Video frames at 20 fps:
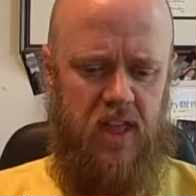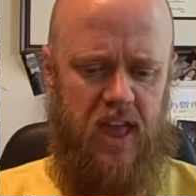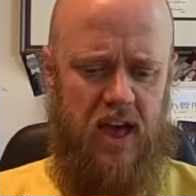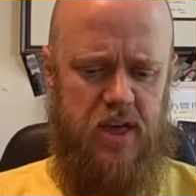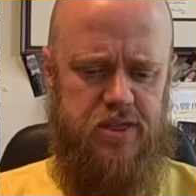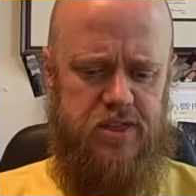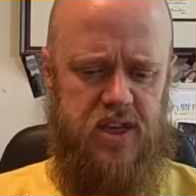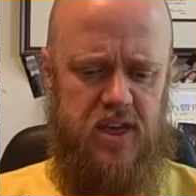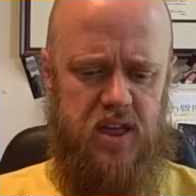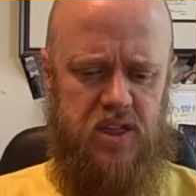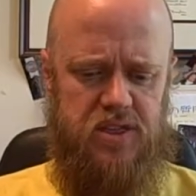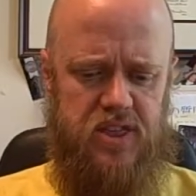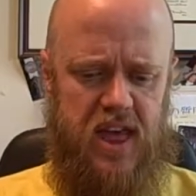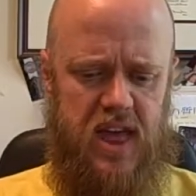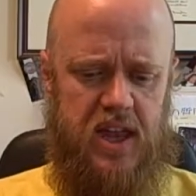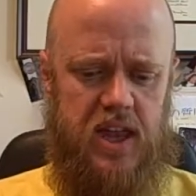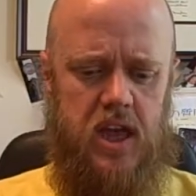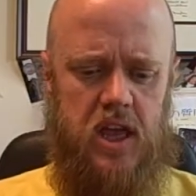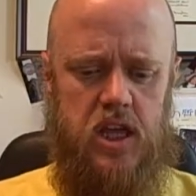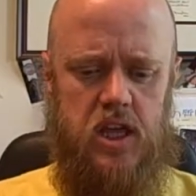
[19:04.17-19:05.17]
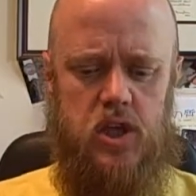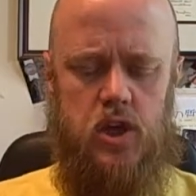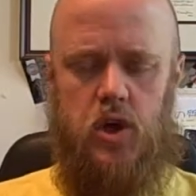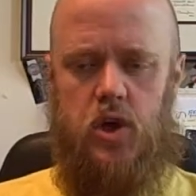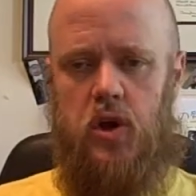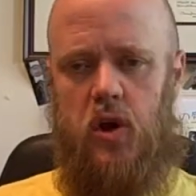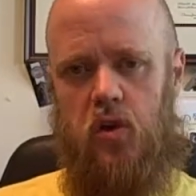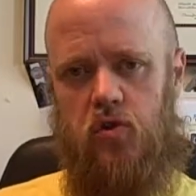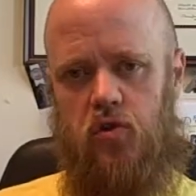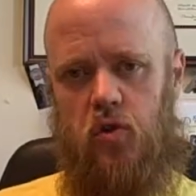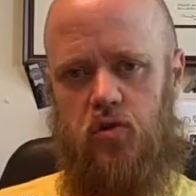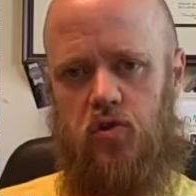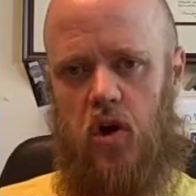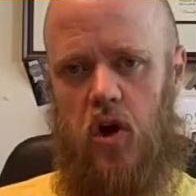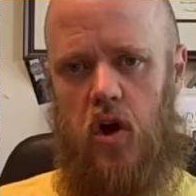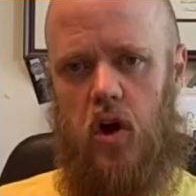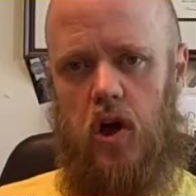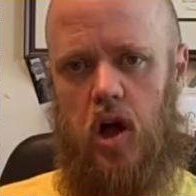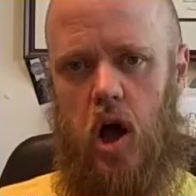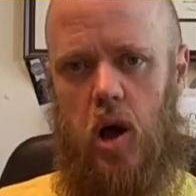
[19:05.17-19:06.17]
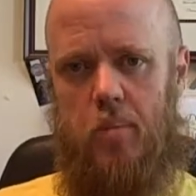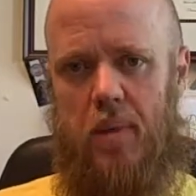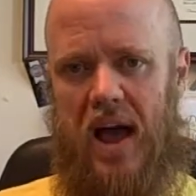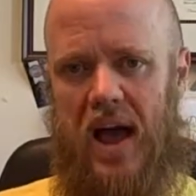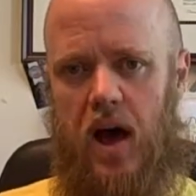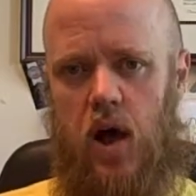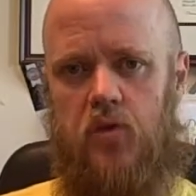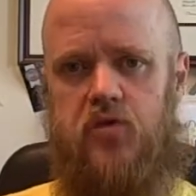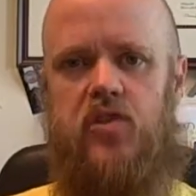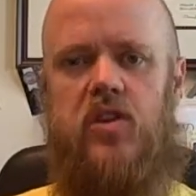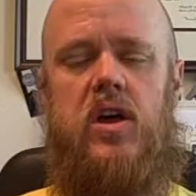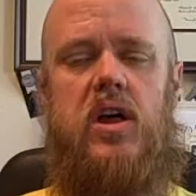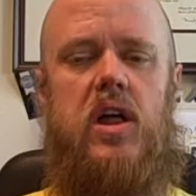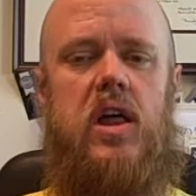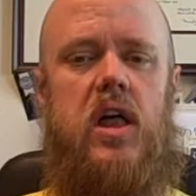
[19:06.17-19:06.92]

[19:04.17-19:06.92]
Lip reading: I think that you could also talk about